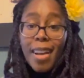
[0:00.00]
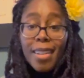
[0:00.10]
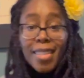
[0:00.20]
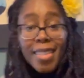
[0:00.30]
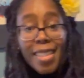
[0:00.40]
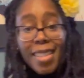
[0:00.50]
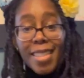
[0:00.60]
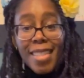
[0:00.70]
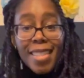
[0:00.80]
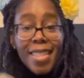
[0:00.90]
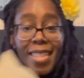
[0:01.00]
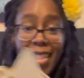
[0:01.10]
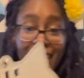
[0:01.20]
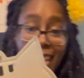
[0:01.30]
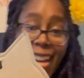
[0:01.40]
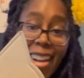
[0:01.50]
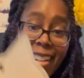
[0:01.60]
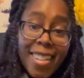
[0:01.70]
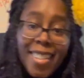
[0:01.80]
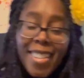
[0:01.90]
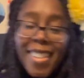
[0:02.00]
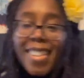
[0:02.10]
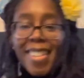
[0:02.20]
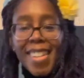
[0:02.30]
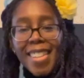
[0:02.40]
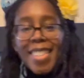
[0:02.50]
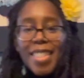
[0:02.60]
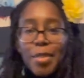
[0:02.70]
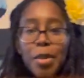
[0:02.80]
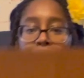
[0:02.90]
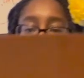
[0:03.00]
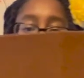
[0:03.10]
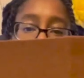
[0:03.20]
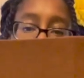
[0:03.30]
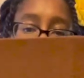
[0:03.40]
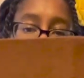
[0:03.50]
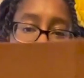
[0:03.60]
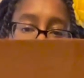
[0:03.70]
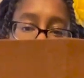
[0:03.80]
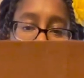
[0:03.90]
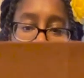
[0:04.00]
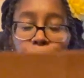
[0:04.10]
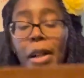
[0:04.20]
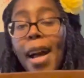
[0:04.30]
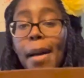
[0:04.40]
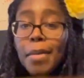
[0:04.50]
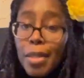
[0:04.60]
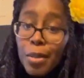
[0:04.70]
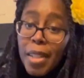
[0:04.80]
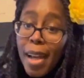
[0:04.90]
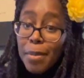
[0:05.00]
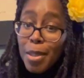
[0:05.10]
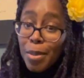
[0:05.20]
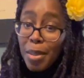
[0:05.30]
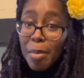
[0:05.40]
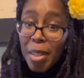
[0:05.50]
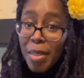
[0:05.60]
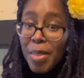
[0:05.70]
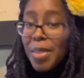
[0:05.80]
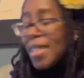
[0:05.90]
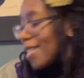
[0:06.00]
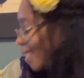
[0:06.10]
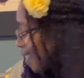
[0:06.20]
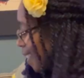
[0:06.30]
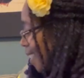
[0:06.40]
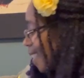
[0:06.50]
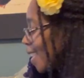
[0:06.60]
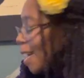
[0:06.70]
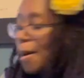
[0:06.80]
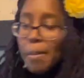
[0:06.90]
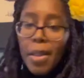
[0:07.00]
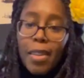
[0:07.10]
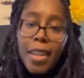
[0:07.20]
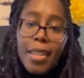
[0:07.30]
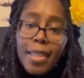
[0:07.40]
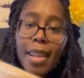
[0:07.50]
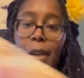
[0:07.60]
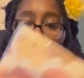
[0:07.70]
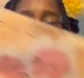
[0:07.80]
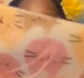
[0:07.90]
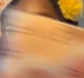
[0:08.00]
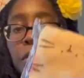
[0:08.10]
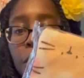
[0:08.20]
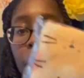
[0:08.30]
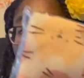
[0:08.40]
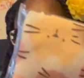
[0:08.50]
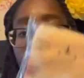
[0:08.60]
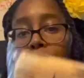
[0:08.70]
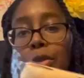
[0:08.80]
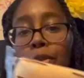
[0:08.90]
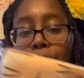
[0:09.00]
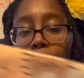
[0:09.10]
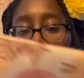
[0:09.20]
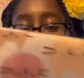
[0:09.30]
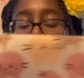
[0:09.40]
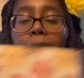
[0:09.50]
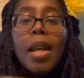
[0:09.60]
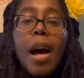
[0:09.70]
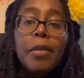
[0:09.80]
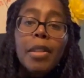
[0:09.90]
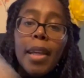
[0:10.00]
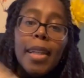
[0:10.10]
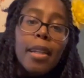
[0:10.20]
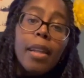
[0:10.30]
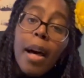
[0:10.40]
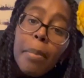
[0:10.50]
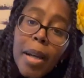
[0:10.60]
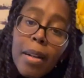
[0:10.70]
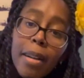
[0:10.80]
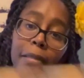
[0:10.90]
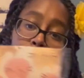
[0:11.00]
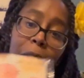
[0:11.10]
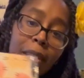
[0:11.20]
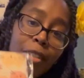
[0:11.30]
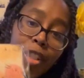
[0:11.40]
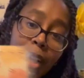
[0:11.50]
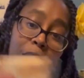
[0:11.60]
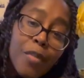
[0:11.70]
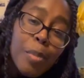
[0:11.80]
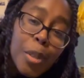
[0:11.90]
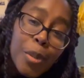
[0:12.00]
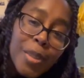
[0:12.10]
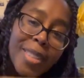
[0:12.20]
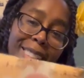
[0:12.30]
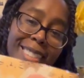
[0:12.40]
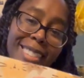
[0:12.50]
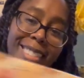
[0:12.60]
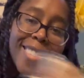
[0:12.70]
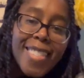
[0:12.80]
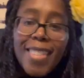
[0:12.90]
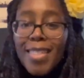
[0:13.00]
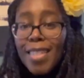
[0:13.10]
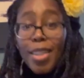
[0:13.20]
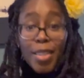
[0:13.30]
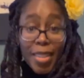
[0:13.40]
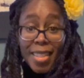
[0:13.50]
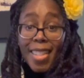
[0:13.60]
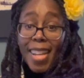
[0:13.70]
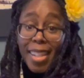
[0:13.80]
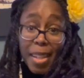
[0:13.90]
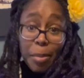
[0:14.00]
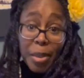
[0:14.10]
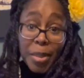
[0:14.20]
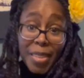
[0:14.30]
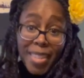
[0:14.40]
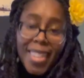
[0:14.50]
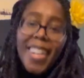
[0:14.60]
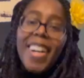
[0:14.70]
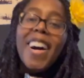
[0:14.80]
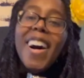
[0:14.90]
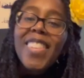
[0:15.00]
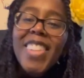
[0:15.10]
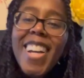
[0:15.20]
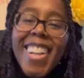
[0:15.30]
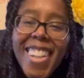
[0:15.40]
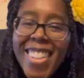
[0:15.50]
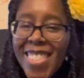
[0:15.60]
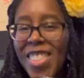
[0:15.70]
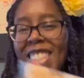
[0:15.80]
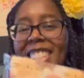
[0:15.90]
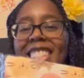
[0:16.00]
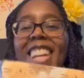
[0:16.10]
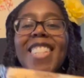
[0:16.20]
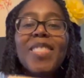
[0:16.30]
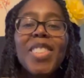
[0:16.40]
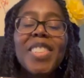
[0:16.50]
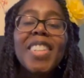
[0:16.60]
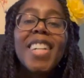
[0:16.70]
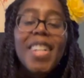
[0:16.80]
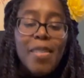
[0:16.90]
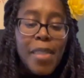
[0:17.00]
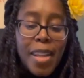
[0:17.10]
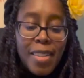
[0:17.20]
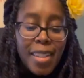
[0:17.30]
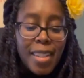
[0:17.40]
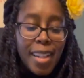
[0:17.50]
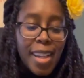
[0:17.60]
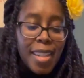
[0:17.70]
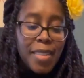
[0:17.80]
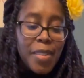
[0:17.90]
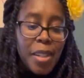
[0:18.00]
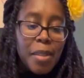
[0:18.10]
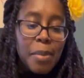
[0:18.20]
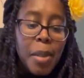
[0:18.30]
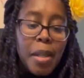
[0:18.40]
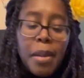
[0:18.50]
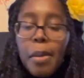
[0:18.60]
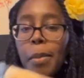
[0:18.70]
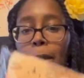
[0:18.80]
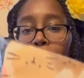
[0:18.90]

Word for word: honestly, is, is this guy and this doormat. Those will absolutely, absolutely be used. Um, this I will use because it's useful. I would like it a lot better if it was in shades of blue. You can see I like blue. Um, it was in shades of blue rather than the kind of the, uh, the